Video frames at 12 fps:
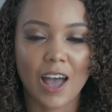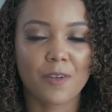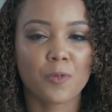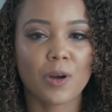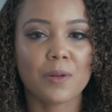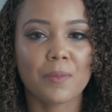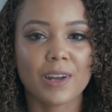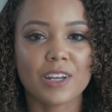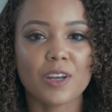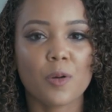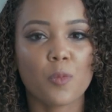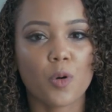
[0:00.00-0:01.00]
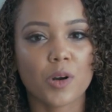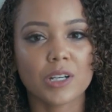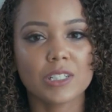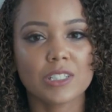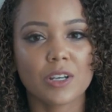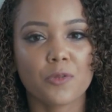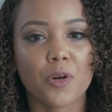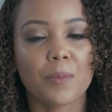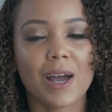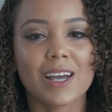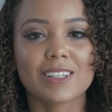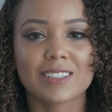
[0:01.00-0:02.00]
I have won many awards for
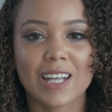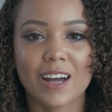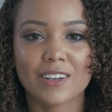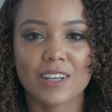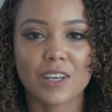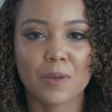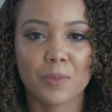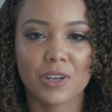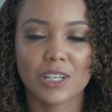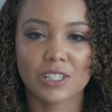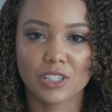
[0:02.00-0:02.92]
my outstanding community